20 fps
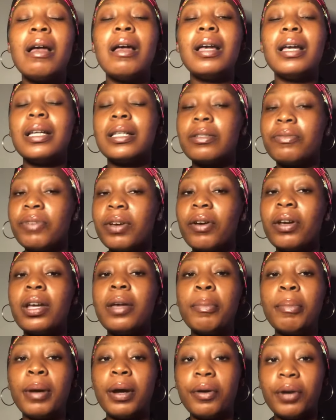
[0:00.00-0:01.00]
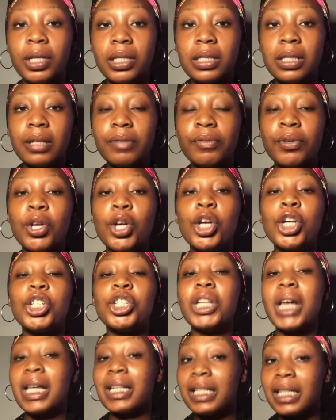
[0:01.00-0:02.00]
It's very imperative.
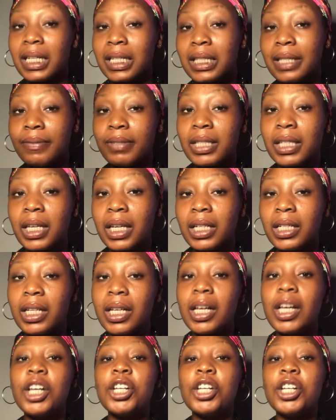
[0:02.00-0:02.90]
She has sensitive skin,